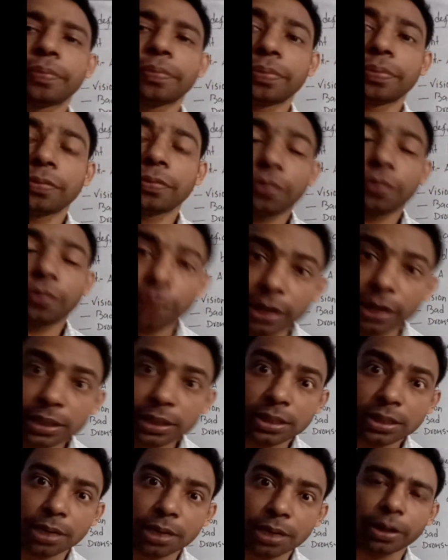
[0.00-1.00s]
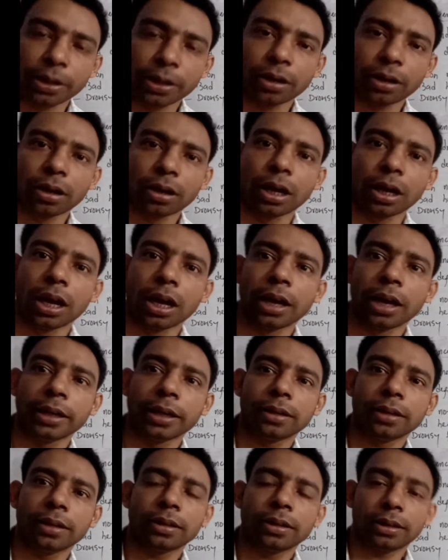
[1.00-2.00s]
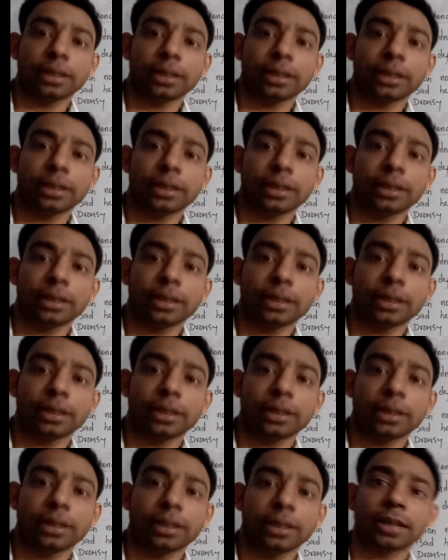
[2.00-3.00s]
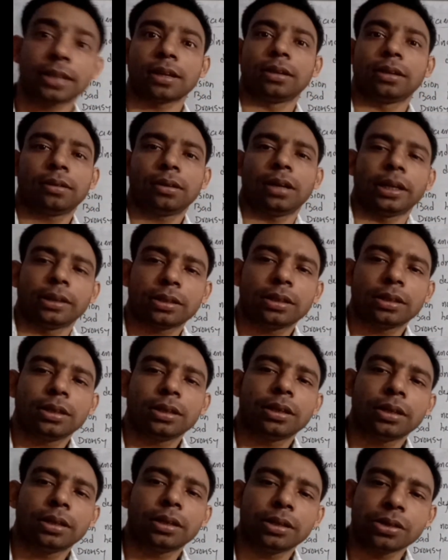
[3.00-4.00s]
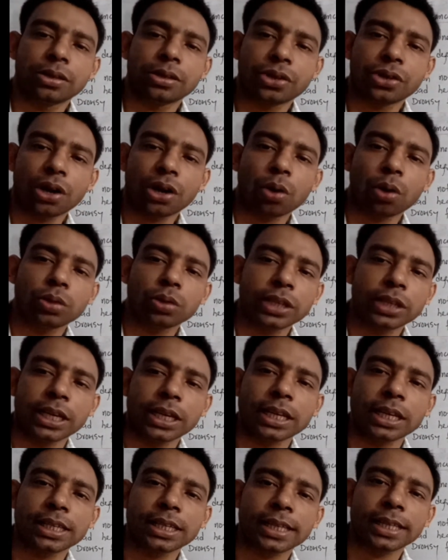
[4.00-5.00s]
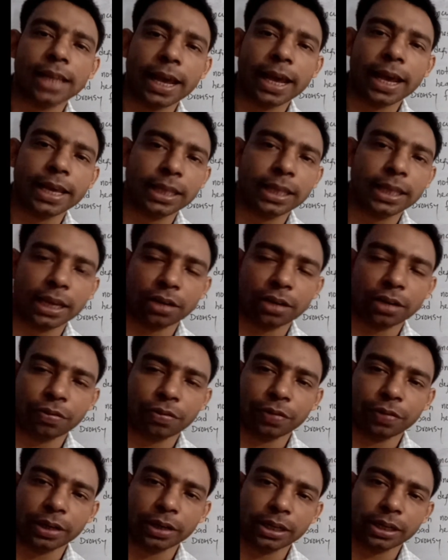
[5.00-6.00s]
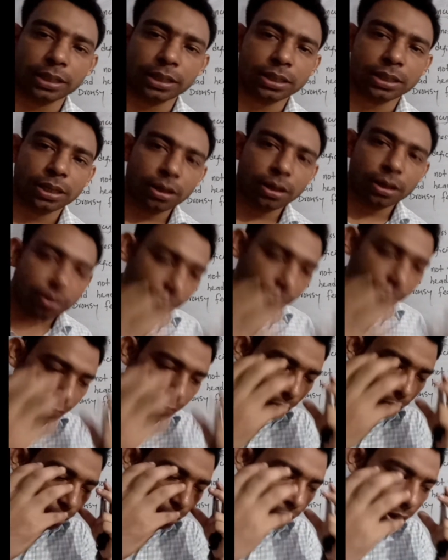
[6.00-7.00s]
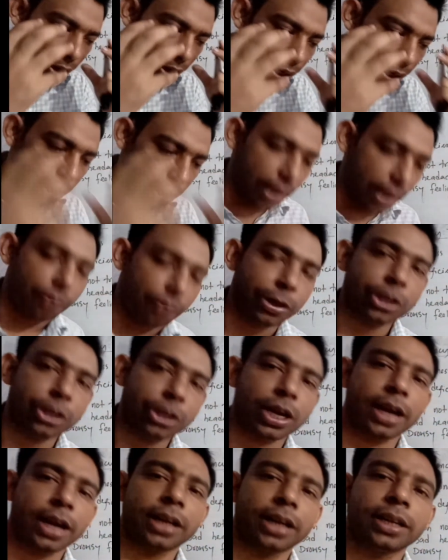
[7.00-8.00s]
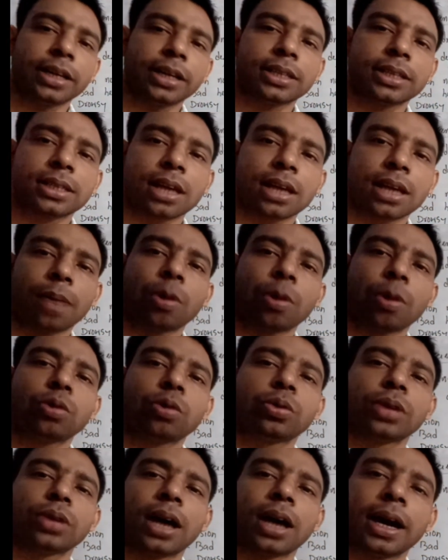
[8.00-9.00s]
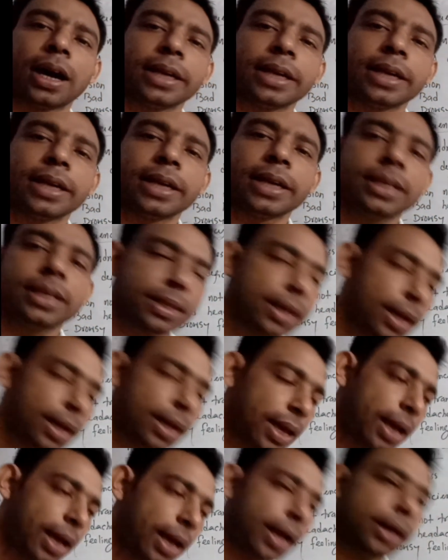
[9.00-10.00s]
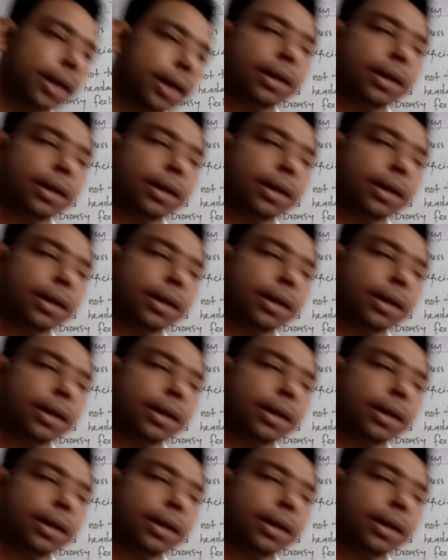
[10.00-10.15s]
Drowsy is like that feelings, for having tiredness come out to the eyes and just close the eyes instantly and sleepy mode,